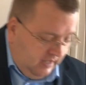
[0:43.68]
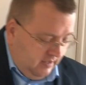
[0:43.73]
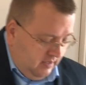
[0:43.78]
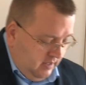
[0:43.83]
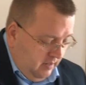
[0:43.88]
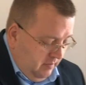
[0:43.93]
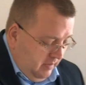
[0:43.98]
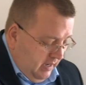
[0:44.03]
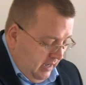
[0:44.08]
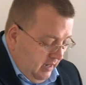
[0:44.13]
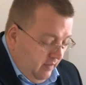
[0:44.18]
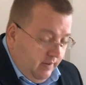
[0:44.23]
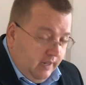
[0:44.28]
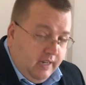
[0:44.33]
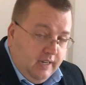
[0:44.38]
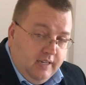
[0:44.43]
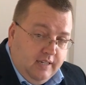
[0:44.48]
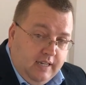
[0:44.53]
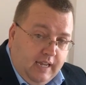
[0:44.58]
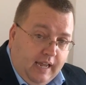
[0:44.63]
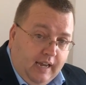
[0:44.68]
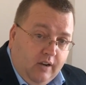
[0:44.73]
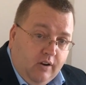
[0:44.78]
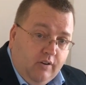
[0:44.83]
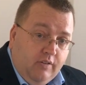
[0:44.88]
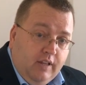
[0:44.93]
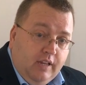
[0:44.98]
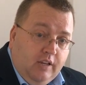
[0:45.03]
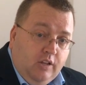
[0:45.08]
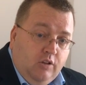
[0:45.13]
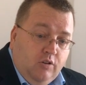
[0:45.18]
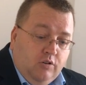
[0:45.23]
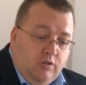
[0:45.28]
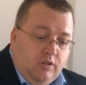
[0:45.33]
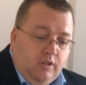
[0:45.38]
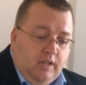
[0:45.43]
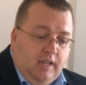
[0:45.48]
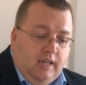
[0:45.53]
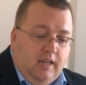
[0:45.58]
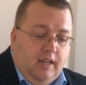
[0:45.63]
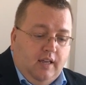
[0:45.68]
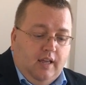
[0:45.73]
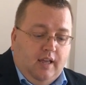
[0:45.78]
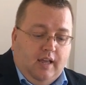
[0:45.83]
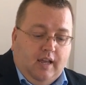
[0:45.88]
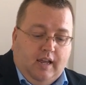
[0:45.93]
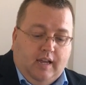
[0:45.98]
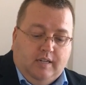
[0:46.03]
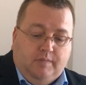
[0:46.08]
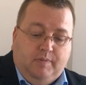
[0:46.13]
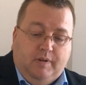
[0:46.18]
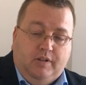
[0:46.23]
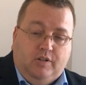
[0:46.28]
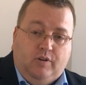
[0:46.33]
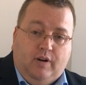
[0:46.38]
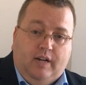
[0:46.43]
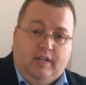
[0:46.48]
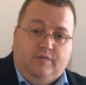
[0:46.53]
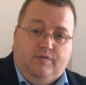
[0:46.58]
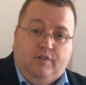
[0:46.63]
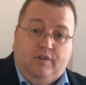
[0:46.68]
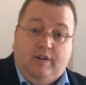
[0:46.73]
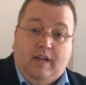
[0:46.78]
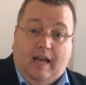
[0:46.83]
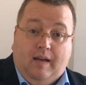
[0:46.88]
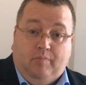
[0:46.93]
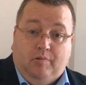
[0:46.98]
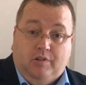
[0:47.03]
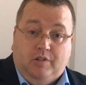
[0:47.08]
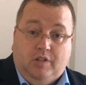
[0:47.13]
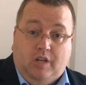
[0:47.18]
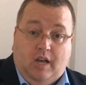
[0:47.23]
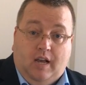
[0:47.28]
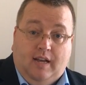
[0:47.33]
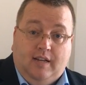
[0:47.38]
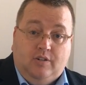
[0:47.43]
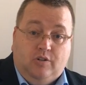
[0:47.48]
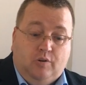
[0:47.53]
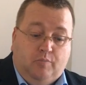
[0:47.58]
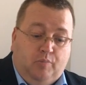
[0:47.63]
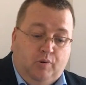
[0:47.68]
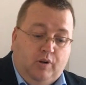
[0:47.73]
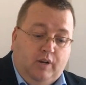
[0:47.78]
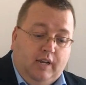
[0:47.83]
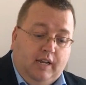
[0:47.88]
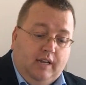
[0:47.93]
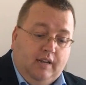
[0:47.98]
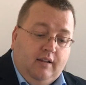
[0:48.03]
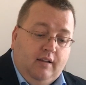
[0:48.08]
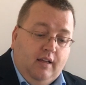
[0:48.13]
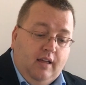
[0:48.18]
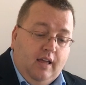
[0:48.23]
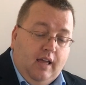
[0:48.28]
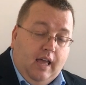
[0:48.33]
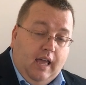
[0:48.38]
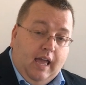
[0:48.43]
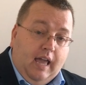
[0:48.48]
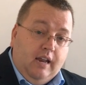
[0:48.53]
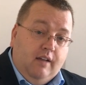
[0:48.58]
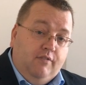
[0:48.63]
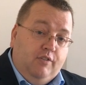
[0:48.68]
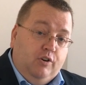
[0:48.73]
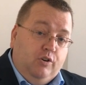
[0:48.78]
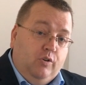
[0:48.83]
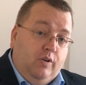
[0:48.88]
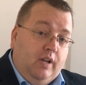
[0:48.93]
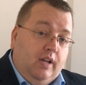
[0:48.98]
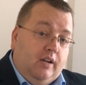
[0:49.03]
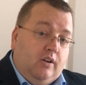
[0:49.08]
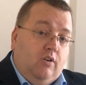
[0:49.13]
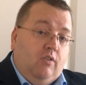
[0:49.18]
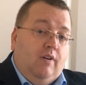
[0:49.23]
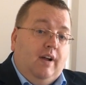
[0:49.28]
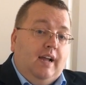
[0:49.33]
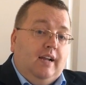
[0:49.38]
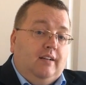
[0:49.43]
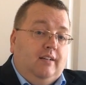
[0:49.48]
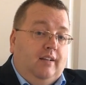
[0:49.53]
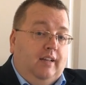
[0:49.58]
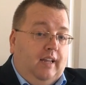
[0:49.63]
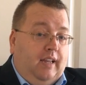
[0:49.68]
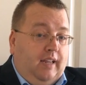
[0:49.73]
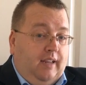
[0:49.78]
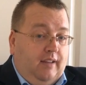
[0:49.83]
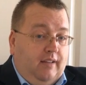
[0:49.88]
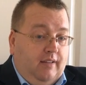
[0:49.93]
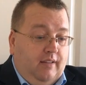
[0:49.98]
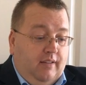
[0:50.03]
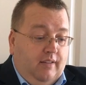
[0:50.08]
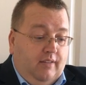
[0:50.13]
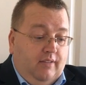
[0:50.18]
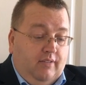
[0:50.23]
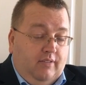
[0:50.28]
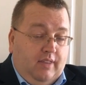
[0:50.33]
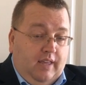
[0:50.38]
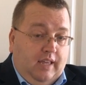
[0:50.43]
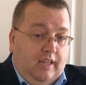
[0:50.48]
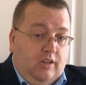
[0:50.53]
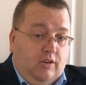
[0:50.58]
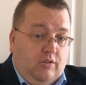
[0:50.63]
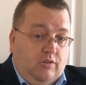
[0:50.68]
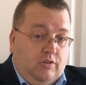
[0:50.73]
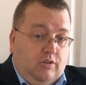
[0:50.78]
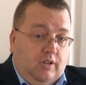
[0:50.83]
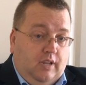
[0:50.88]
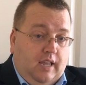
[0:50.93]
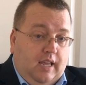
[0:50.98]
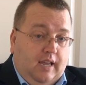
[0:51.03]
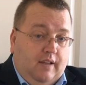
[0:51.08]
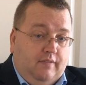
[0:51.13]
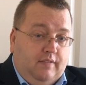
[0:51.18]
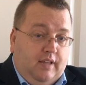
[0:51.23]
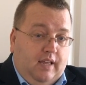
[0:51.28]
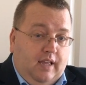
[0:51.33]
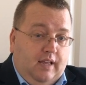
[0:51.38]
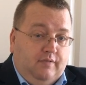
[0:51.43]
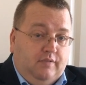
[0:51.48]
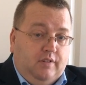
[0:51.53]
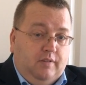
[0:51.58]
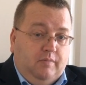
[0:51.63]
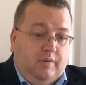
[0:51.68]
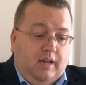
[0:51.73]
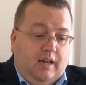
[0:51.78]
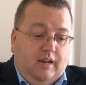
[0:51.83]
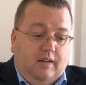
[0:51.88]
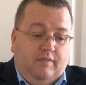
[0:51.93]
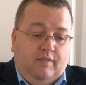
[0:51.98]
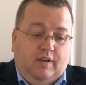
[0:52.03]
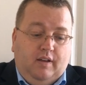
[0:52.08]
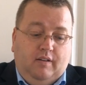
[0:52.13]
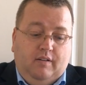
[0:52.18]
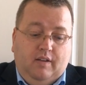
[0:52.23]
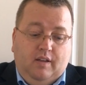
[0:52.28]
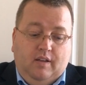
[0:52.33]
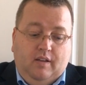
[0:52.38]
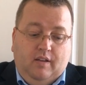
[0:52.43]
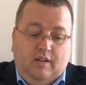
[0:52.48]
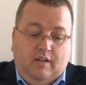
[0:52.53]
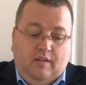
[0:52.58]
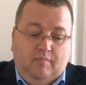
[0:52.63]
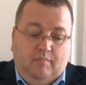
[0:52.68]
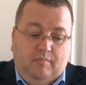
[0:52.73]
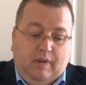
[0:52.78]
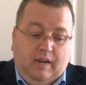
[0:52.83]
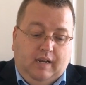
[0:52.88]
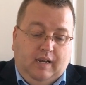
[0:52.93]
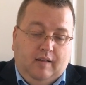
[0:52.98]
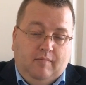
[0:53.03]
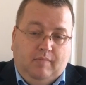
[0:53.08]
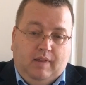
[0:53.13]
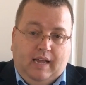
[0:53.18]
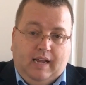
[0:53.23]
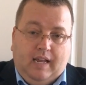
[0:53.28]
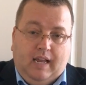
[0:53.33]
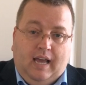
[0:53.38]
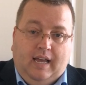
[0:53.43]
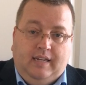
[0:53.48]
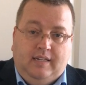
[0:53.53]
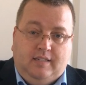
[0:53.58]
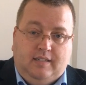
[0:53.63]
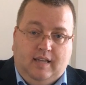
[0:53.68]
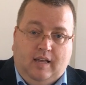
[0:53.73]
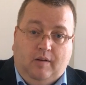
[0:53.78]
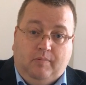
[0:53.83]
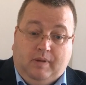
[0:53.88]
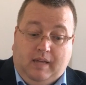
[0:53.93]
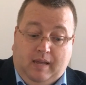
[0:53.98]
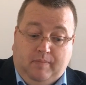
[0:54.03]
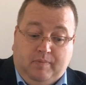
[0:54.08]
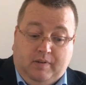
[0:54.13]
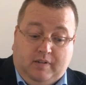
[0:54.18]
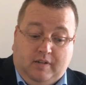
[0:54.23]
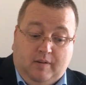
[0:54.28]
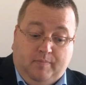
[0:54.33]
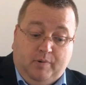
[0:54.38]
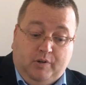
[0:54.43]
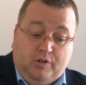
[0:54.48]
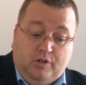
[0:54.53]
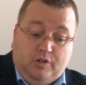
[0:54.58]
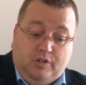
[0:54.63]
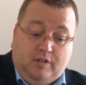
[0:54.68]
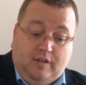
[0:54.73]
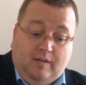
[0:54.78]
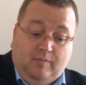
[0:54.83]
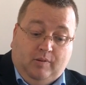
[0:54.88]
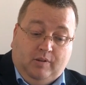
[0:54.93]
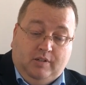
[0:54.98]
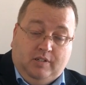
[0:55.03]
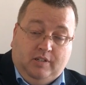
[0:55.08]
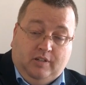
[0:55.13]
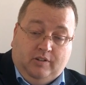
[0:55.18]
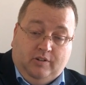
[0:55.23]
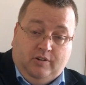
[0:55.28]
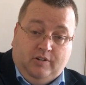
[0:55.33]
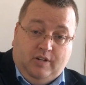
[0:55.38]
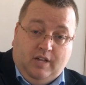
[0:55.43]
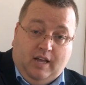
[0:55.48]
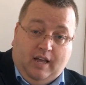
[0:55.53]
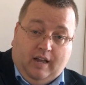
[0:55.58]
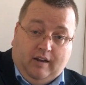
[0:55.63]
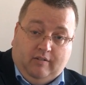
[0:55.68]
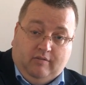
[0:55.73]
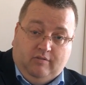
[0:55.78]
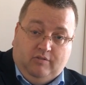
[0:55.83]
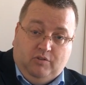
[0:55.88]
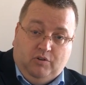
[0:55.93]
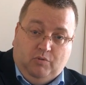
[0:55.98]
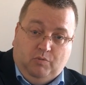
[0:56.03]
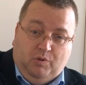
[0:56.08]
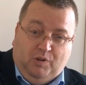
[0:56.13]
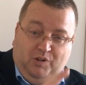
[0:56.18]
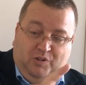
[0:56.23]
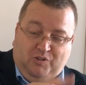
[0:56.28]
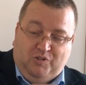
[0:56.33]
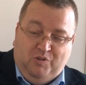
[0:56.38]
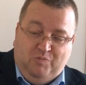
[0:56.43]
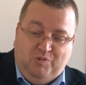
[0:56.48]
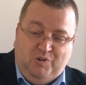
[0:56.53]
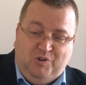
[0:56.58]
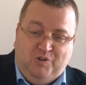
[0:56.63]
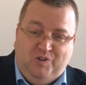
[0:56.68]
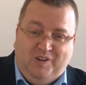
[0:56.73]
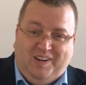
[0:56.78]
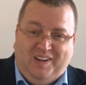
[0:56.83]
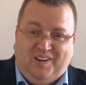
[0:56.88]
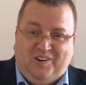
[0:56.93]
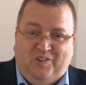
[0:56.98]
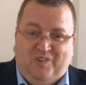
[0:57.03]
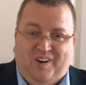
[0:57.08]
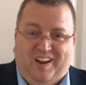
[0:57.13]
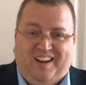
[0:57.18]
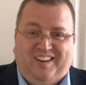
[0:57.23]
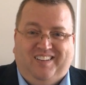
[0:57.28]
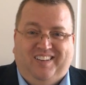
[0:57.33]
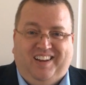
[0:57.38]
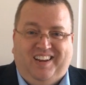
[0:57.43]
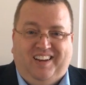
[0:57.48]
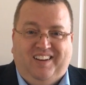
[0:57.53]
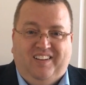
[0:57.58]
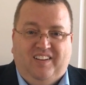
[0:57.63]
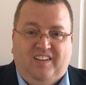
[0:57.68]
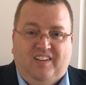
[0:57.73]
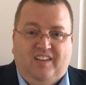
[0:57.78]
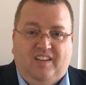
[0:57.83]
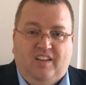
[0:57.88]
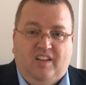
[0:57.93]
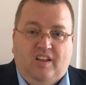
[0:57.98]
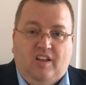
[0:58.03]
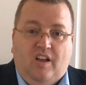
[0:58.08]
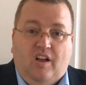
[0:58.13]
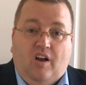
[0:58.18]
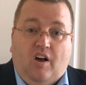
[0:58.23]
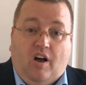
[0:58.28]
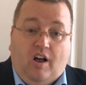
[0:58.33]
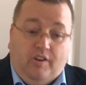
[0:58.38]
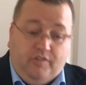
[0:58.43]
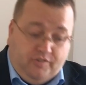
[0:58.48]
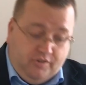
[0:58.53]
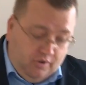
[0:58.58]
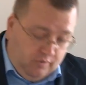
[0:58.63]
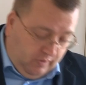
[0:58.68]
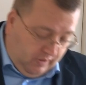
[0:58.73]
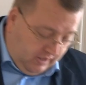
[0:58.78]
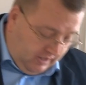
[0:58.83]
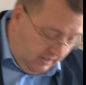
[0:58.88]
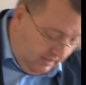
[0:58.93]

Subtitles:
get some kind of a container that usually has been transferred to applesauce or pudding. And if they're doing it correctly, they usually have to have some kind of a medium like ice to help keep the temperature stable until they're done. So we'll assume they're doing it correctly. Also, we're